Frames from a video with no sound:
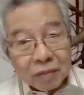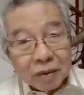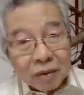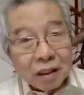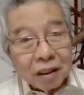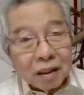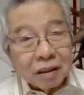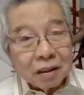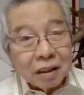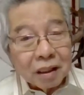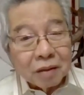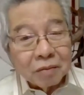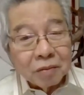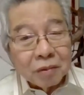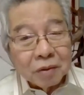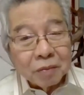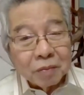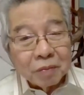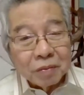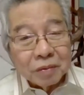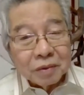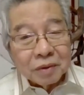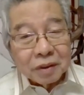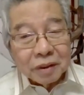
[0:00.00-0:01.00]
my time
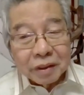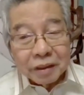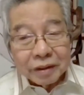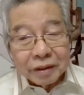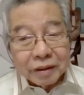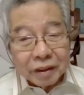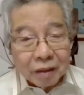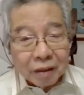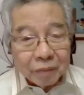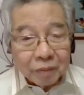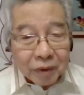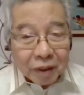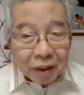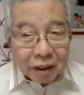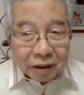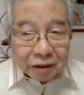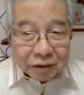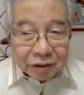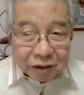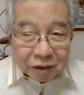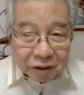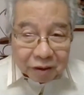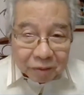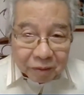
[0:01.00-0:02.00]
is up,
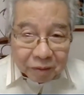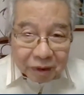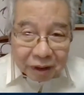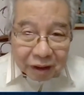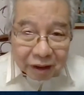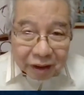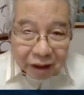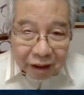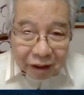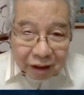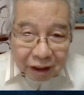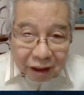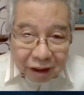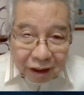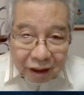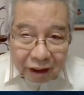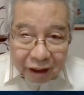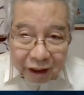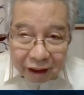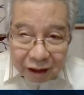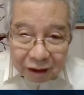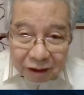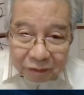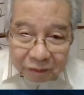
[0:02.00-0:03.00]
Chairman,
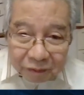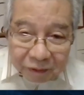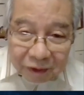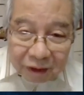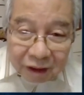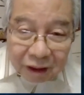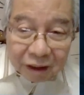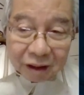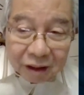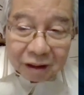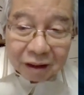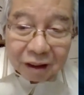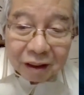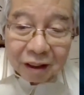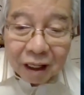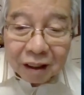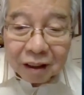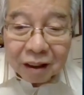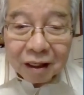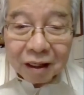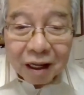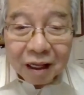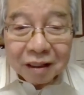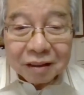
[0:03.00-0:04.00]
can I ask for a
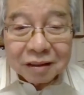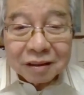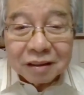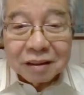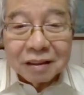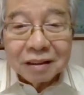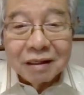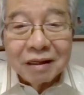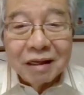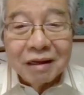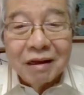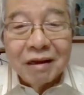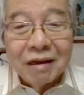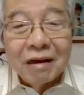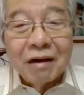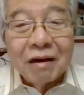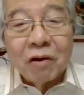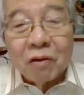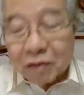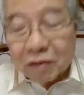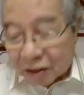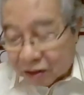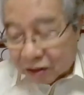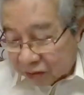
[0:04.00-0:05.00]
one last
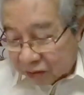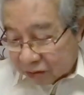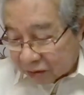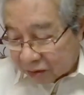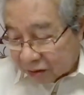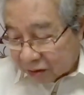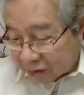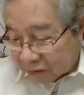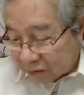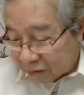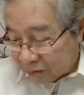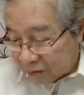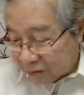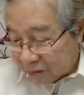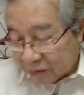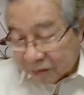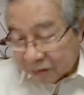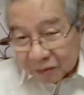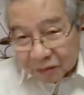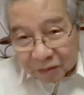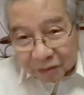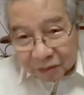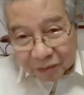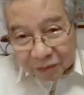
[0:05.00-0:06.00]
question?
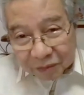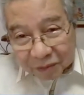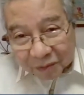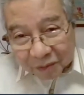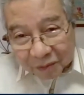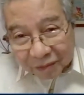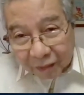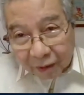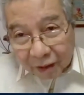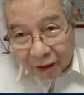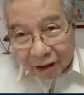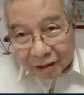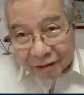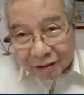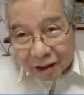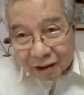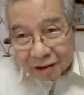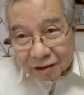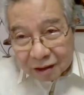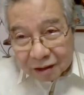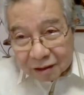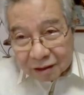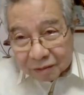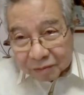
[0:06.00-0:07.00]

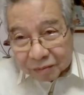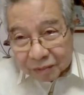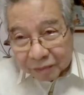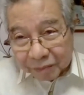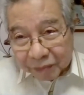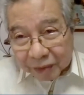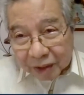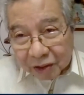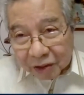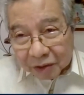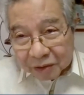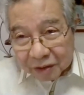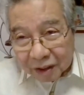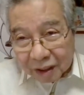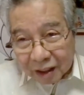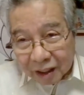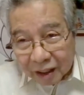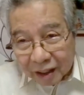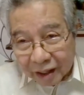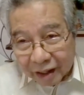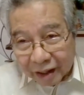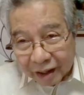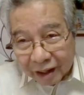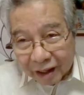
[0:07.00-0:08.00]
Justice Mendoza?